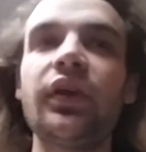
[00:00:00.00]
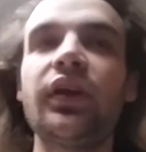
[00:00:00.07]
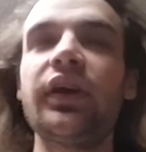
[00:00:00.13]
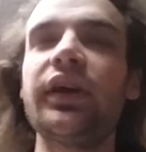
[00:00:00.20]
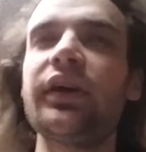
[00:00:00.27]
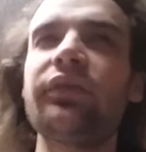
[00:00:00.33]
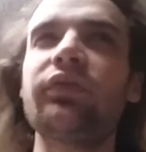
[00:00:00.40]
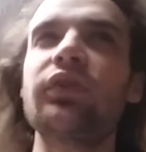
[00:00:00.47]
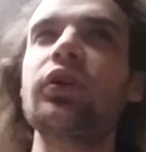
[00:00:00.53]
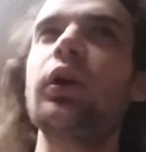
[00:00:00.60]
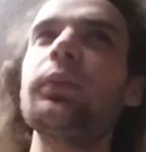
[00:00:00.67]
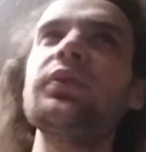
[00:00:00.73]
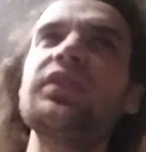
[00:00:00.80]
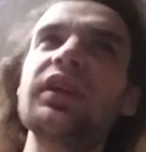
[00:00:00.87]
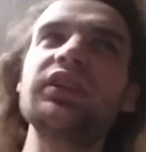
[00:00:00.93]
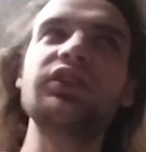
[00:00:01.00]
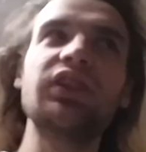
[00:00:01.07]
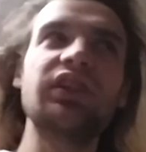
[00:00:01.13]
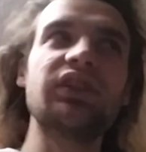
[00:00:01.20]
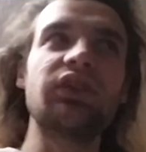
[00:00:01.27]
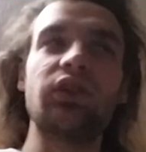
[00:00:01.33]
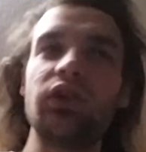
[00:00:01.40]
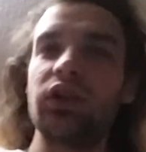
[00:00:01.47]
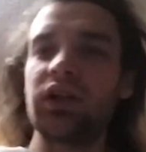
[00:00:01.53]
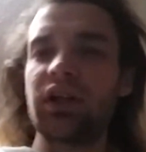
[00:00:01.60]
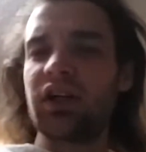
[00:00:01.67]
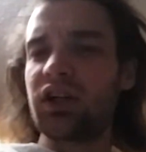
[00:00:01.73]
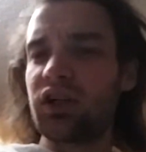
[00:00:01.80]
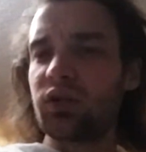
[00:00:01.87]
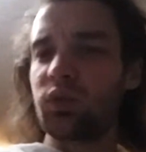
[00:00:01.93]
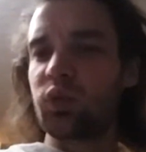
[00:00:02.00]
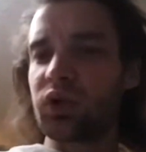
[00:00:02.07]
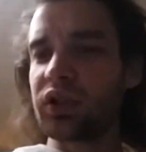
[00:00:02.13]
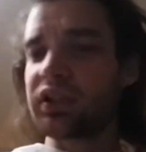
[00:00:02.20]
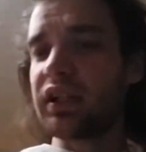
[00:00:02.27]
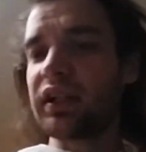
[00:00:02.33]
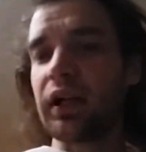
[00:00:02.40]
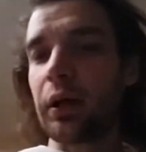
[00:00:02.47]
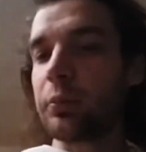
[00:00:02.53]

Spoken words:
If the comment section is working,